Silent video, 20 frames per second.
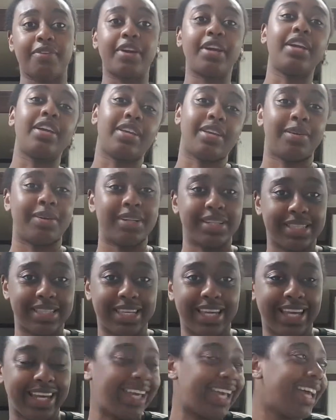for you to
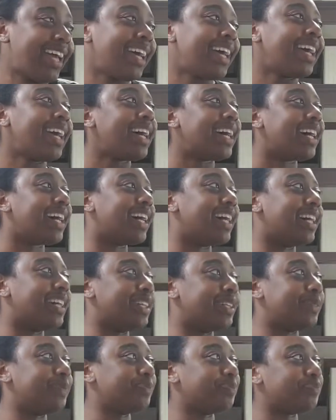see.
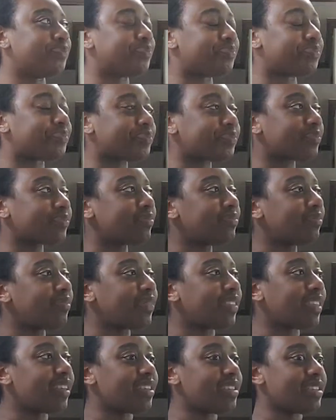Um,
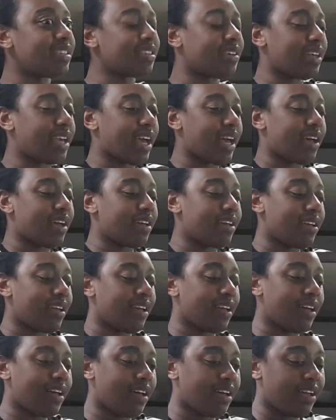so yeah,
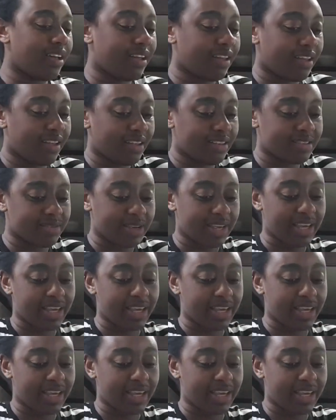uh, so I